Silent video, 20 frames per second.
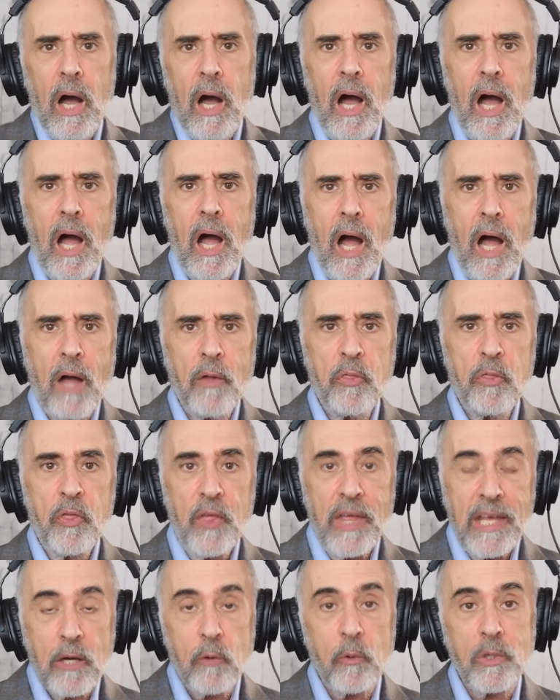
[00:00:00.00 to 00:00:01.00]
I
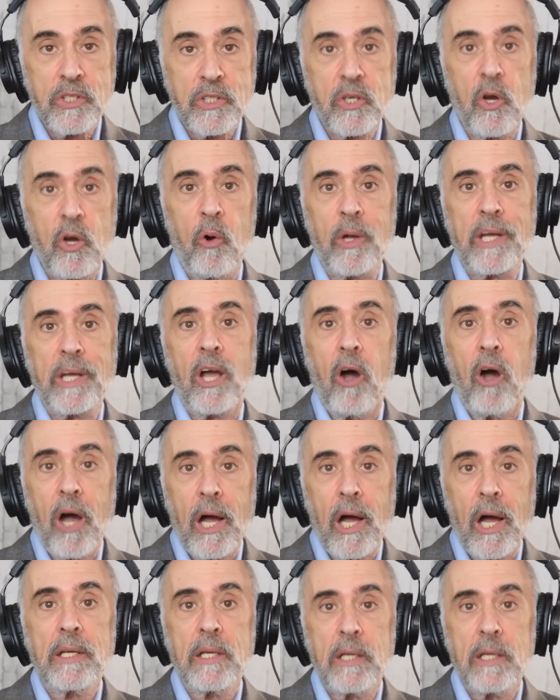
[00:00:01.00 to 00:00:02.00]
think what's going
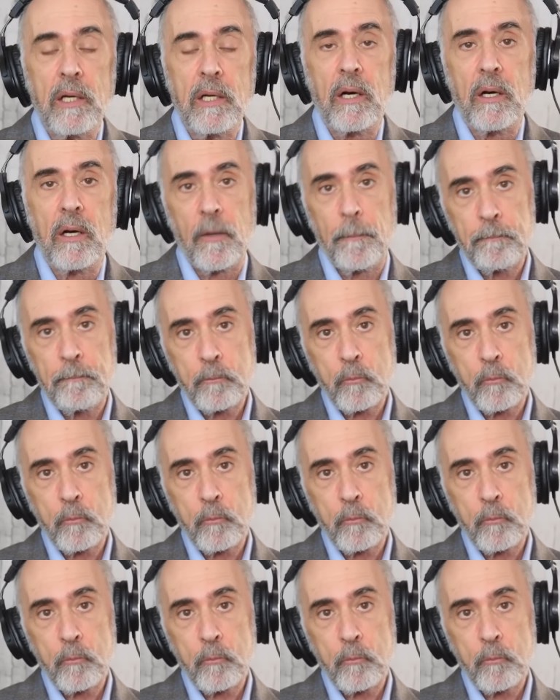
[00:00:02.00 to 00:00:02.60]
on here